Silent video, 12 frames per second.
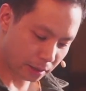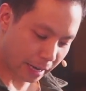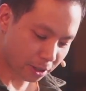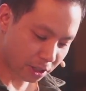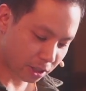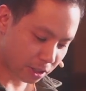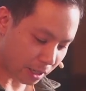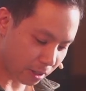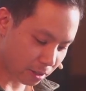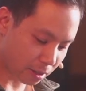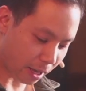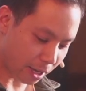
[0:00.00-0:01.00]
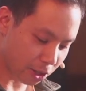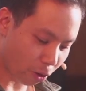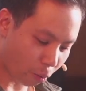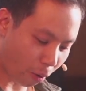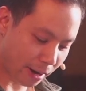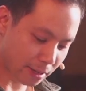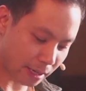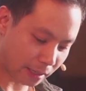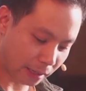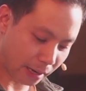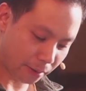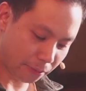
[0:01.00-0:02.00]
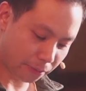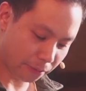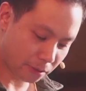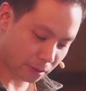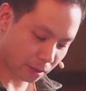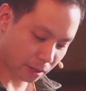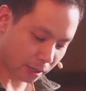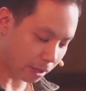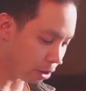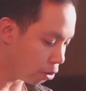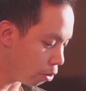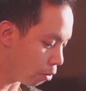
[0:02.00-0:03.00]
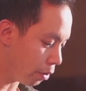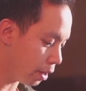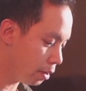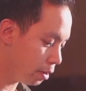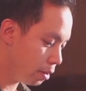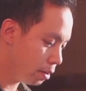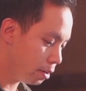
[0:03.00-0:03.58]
Let us sit at your right and left in glory.